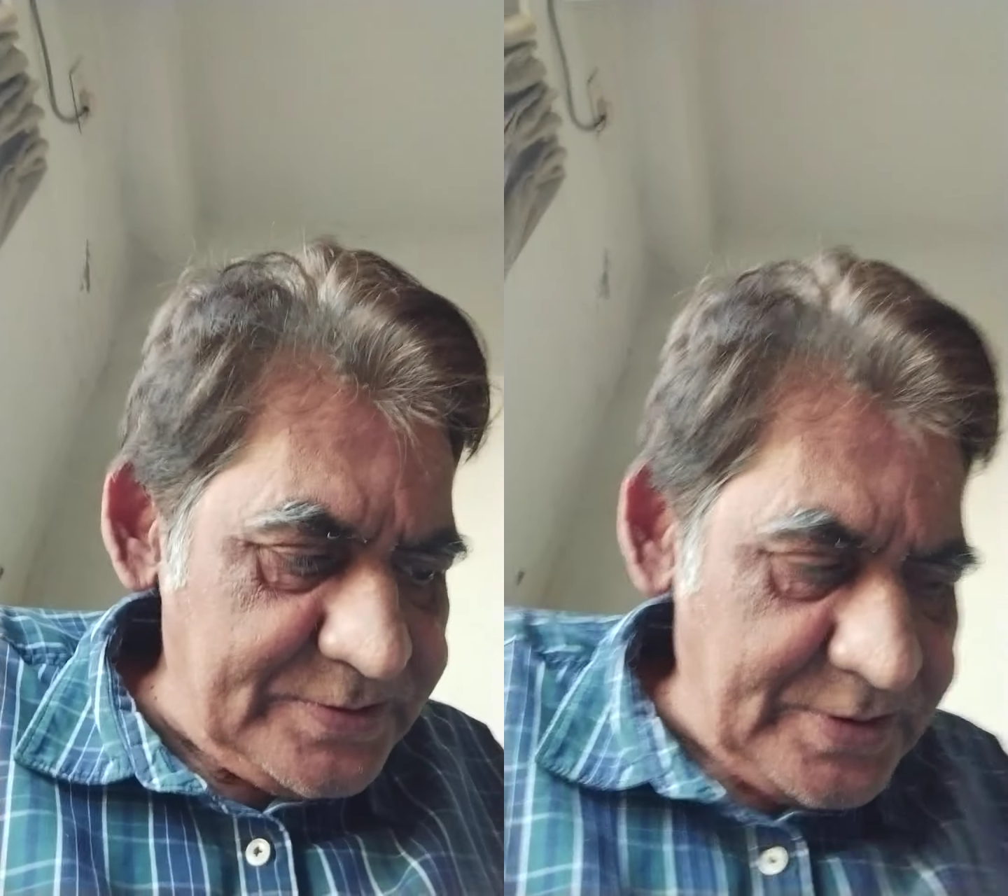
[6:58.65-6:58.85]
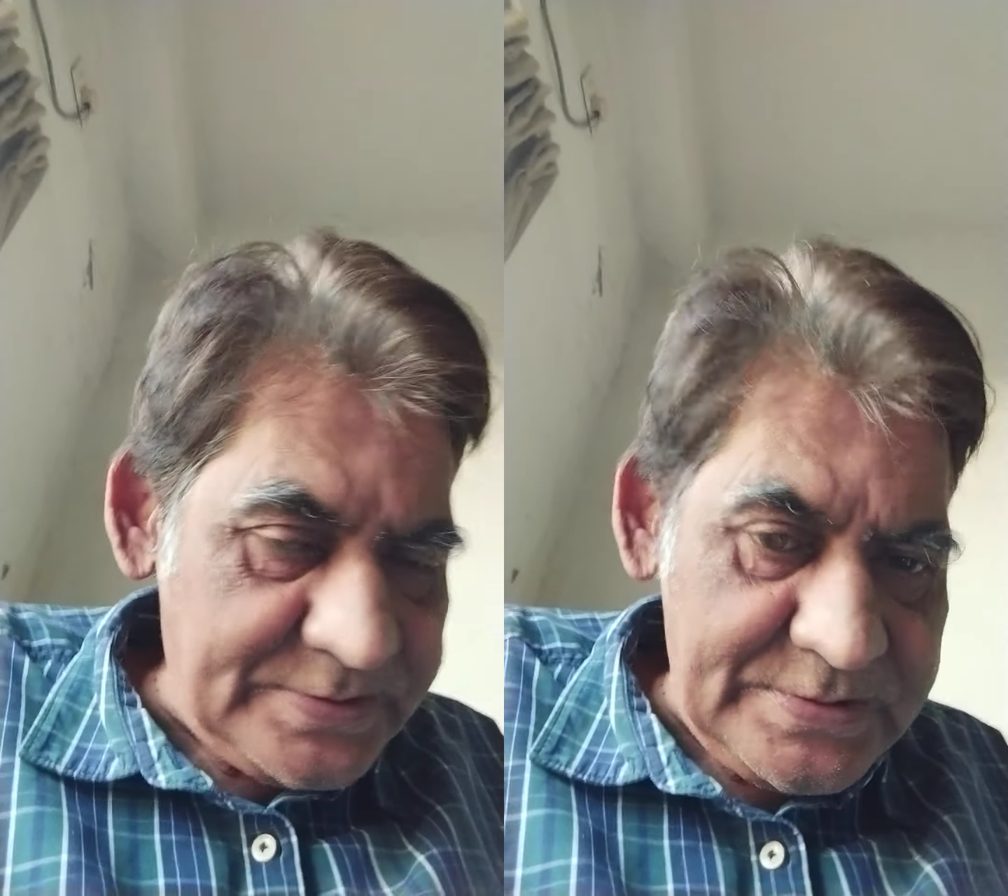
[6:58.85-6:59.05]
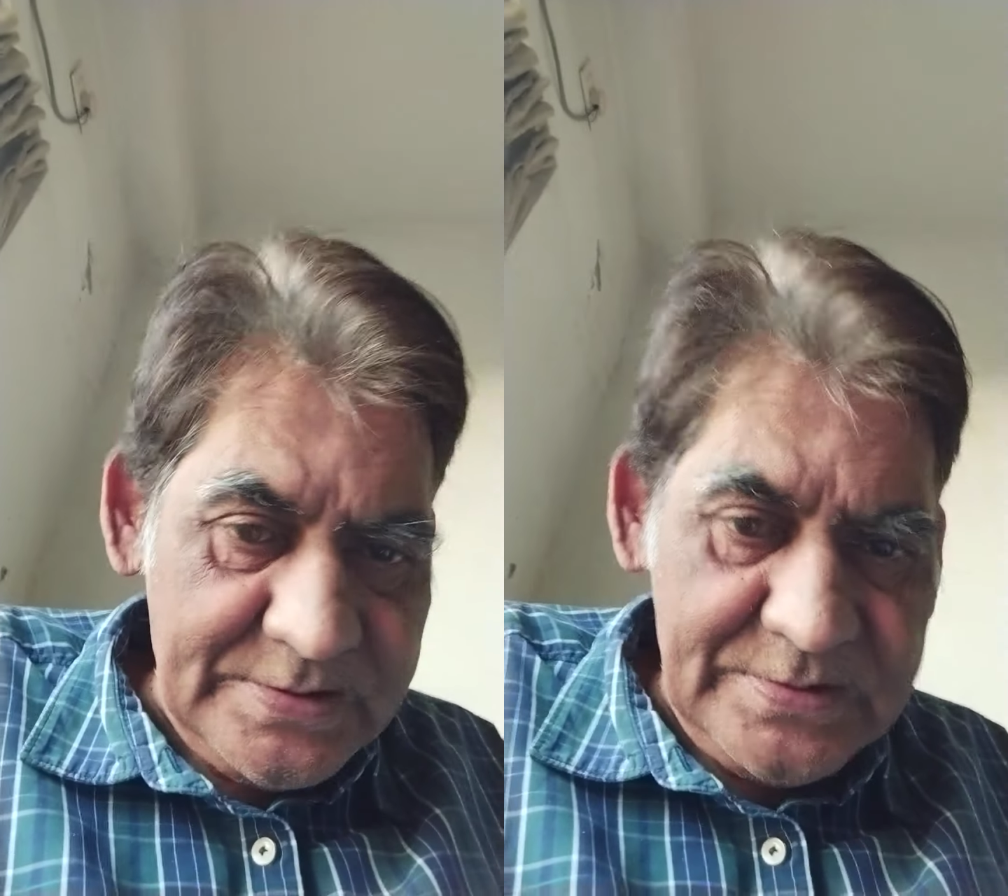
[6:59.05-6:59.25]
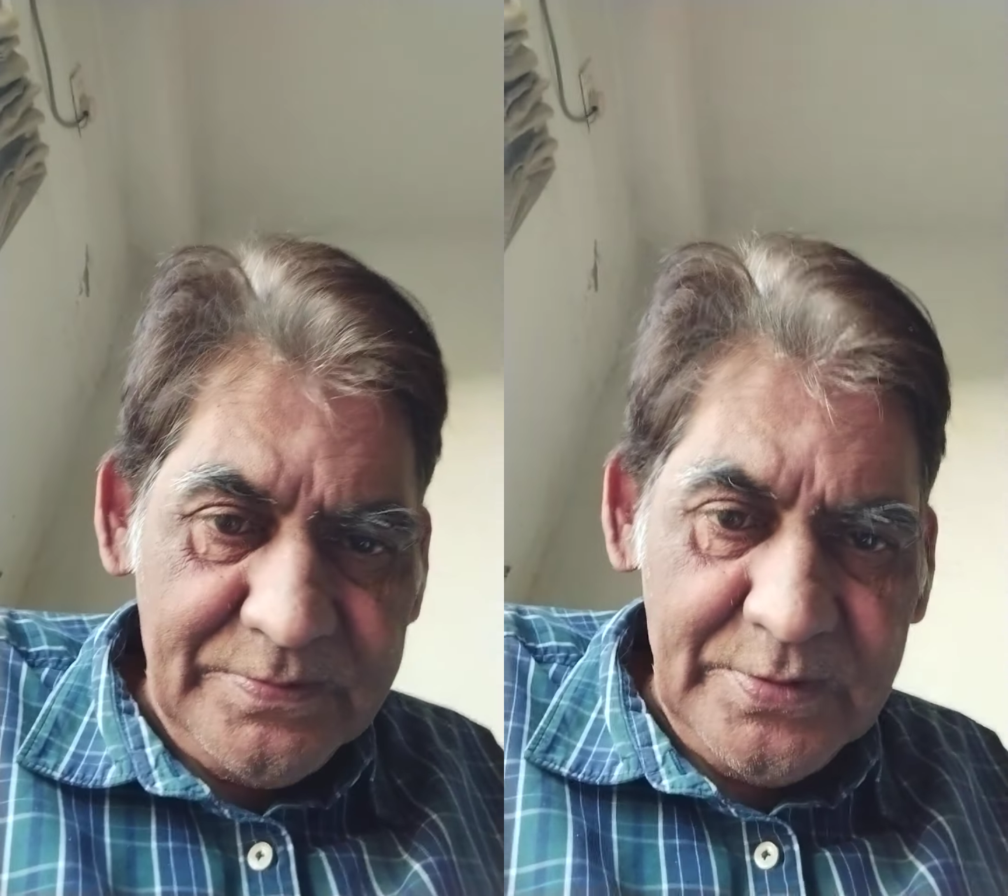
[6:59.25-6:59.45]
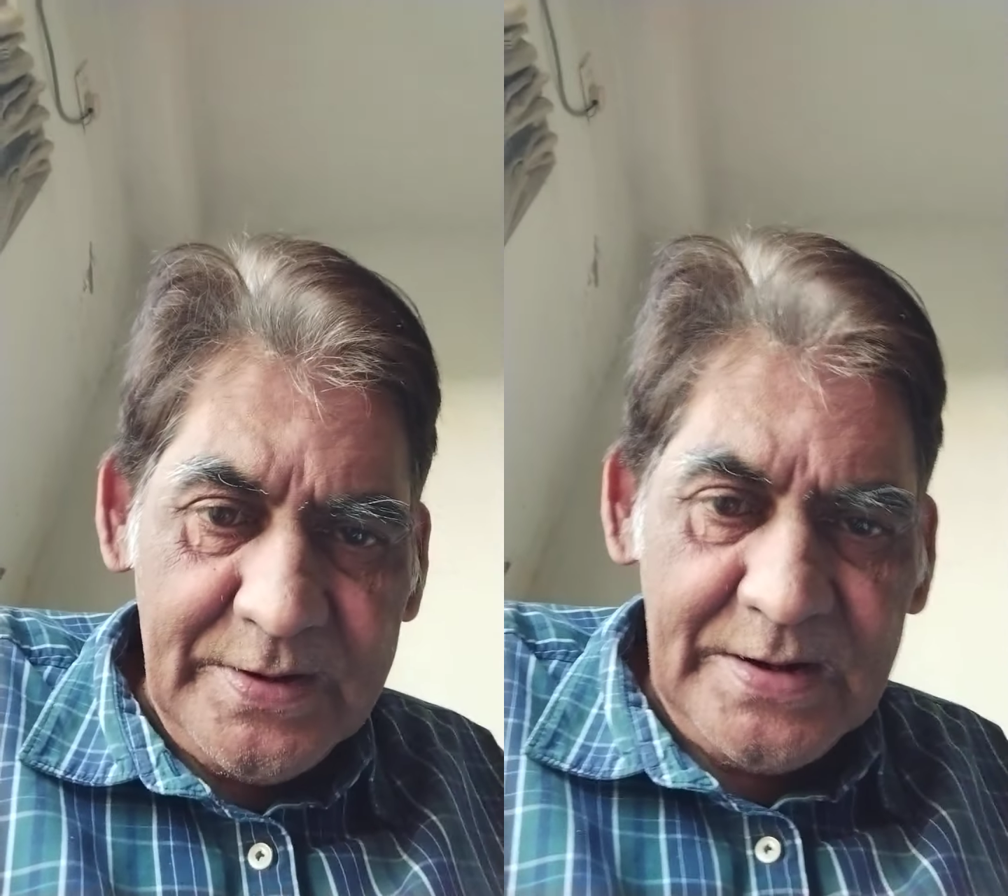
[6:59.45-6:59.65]
nonsense, if
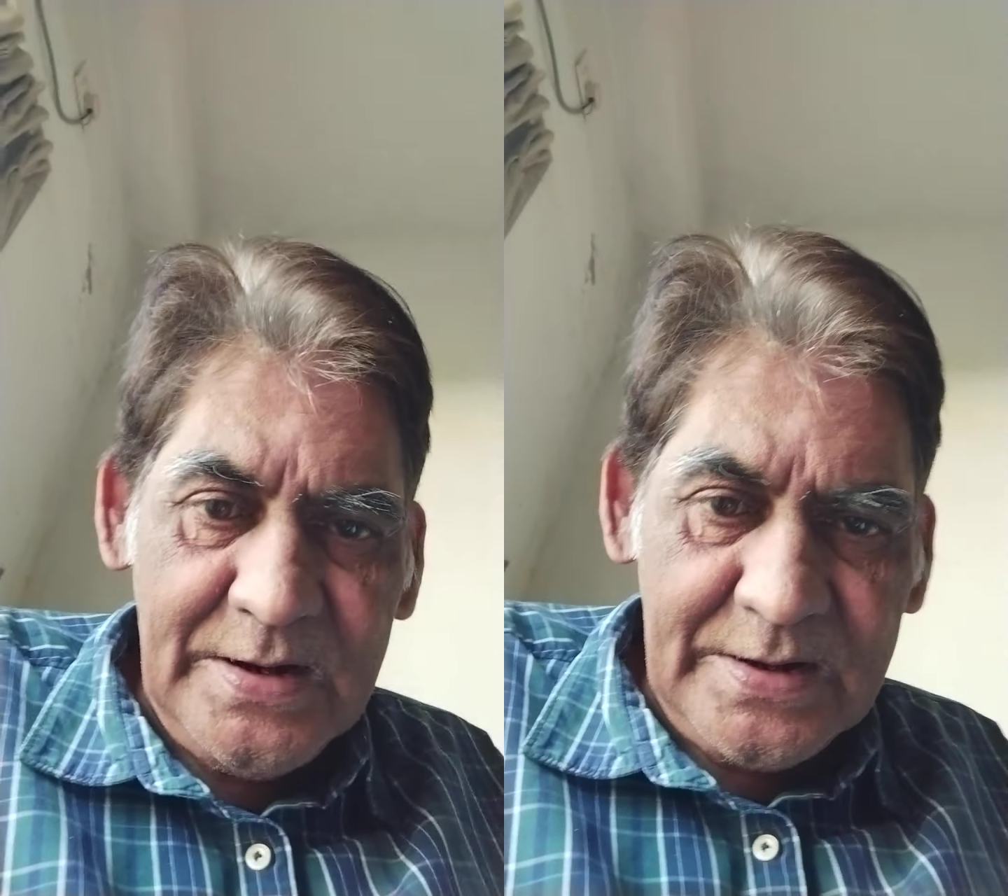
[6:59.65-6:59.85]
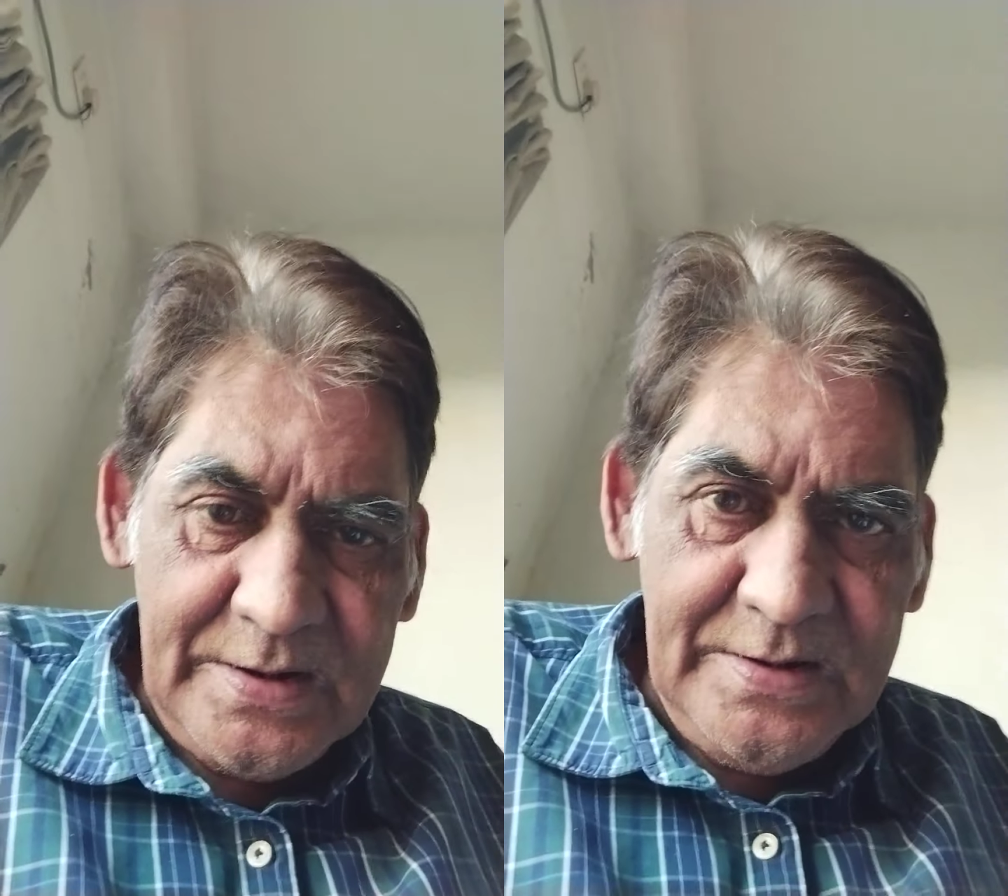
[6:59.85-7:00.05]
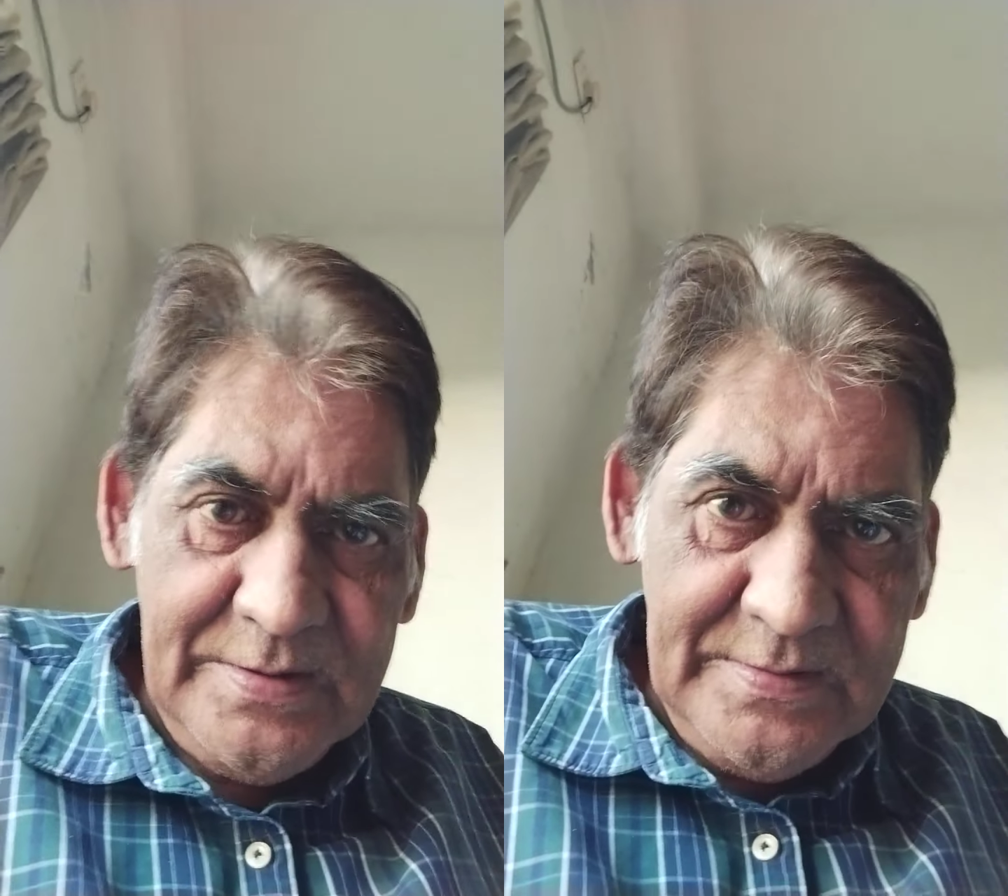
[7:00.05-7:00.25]
you get lucky,